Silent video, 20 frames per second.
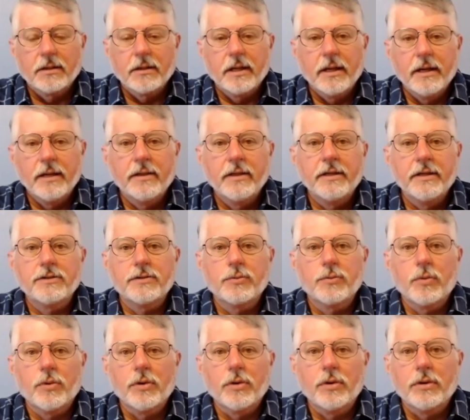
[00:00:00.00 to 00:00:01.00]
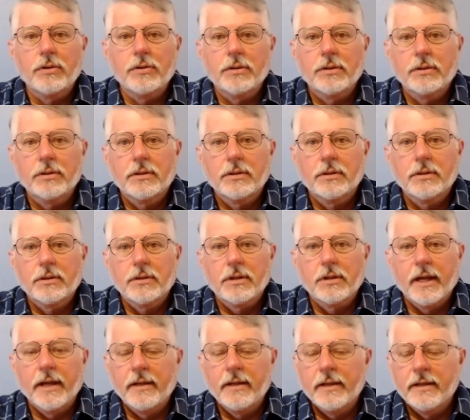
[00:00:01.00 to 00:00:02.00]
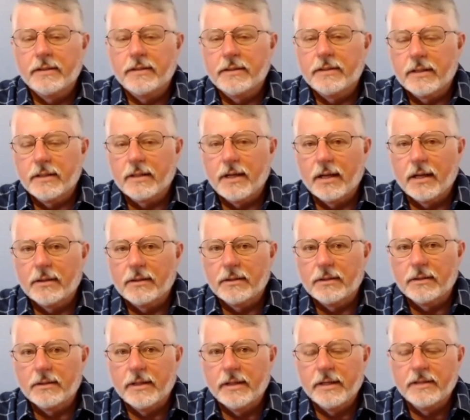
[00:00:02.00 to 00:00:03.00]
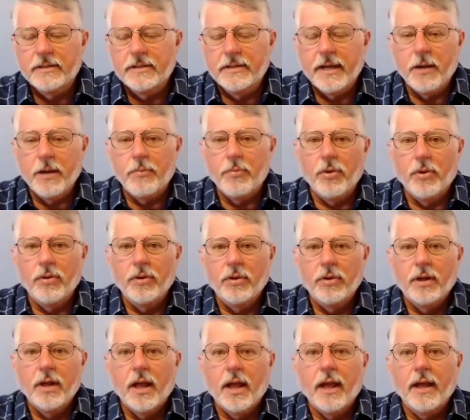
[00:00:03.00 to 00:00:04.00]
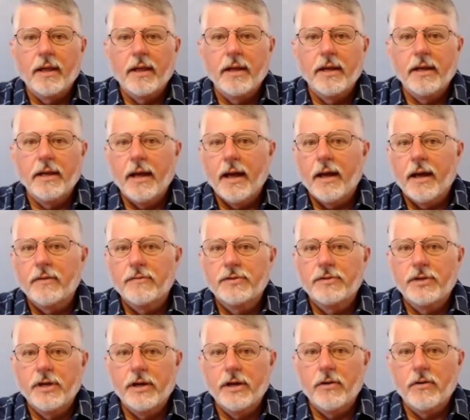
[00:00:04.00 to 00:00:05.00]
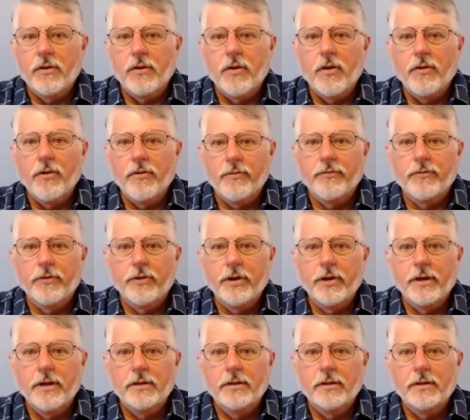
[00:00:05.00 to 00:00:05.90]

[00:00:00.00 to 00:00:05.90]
in this world, in this example, a get out of jail card free?